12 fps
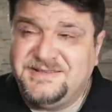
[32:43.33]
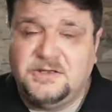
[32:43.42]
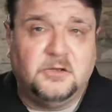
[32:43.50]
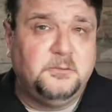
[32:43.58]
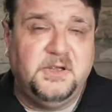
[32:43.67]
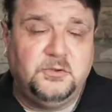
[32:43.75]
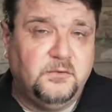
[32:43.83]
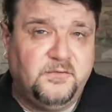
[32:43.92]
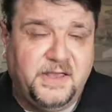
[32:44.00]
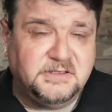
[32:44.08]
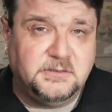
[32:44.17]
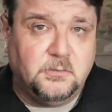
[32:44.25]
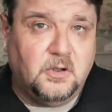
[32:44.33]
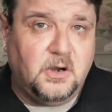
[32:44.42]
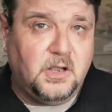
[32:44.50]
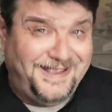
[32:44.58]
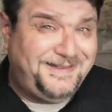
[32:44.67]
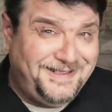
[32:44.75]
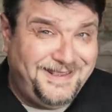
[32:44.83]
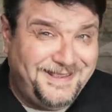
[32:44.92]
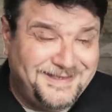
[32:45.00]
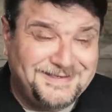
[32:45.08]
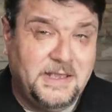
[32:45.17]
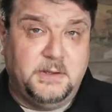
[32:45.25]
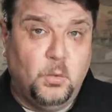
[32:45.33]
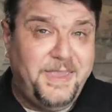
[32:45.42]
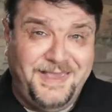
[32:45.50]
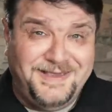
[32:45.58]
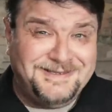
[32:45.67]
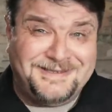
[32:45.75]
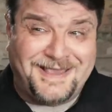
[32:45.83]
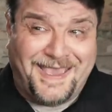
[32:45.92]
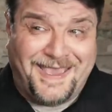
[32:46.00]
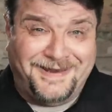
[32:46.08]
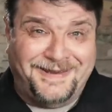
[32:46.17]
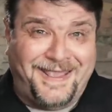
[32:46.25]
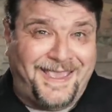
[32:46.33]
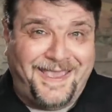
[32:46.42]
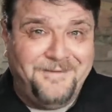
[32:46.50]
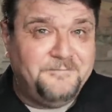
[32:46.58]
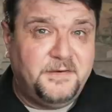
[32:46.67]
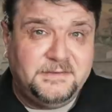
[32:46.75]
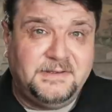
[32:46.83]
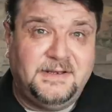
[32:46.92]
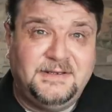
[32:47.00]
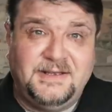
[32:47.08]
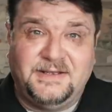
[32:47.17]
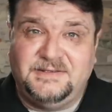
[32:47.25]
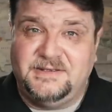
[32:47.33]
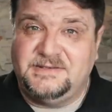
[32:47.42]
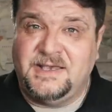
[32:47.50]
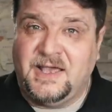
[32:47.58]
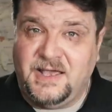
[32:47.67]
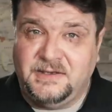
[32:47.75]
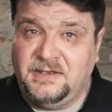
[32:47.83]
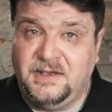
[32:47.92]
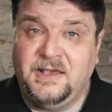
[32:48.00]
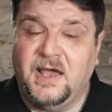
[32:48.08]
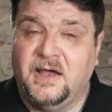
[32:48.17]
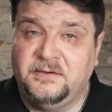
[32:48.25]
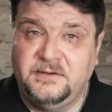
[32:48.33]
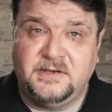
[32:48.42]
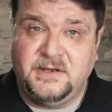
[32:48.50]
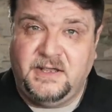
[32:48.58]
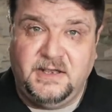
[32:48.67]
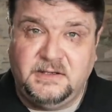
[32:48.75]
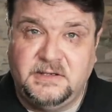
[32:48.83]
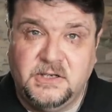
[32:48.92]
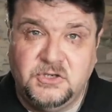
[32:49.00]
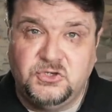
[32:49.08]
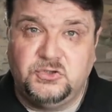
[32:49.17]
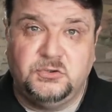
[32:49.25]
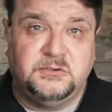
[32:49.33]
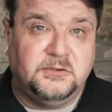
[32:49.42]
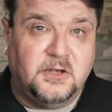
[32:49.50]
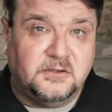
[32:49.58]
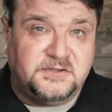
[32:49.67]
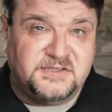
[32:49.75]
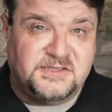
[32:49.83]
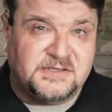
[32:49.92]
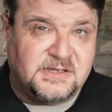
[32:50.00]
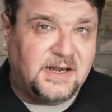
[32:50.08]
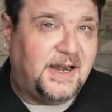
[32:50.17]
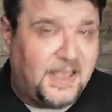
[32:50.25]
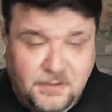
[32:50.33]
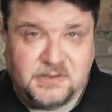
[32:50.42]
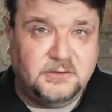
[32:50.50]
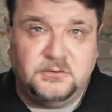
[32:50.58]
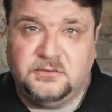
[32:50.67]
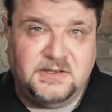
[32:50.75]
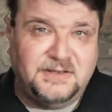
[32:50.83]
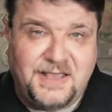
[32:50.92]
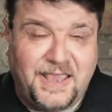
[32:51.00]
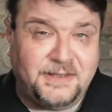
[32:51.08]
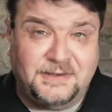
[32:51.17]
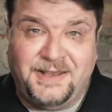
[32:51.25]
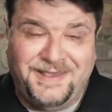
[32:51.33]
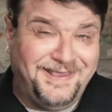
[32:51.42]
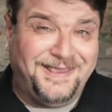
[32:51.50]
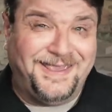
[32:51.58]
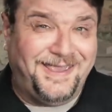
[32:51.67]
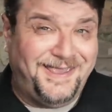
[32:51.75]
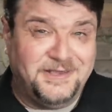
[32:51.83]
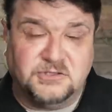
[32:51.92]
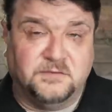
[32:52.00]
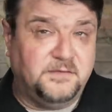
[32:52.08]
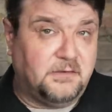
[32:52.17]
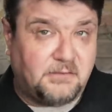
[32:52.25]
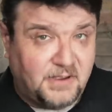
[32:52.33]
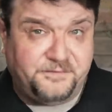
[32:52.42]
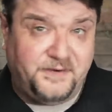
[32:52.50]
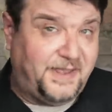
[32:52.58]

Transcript: must not be too flexible. That is, the wings and everything that is hanging underneath should not slam into the deck in case of a rough